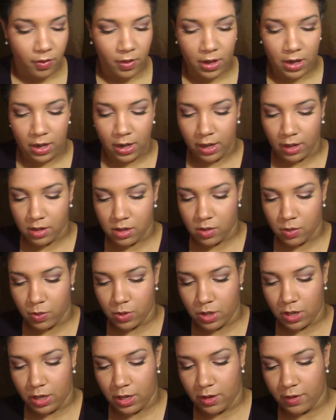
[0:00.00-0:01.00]
The next
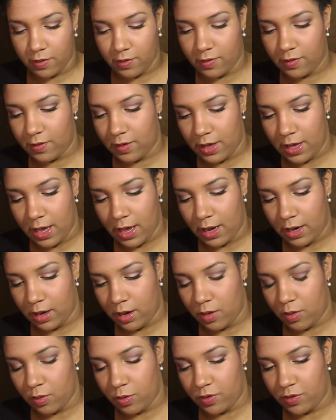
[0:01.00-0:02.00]
one is
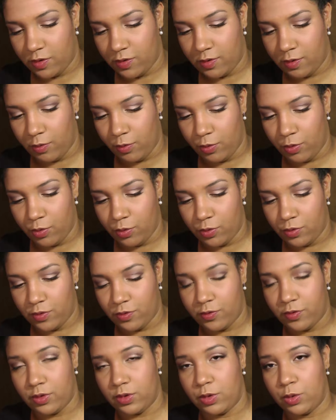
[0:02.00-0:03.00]
Sienna, which is a rouge
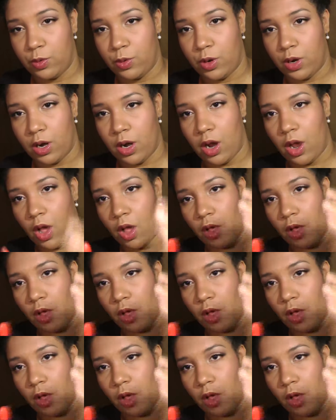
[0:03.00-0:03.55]
velour,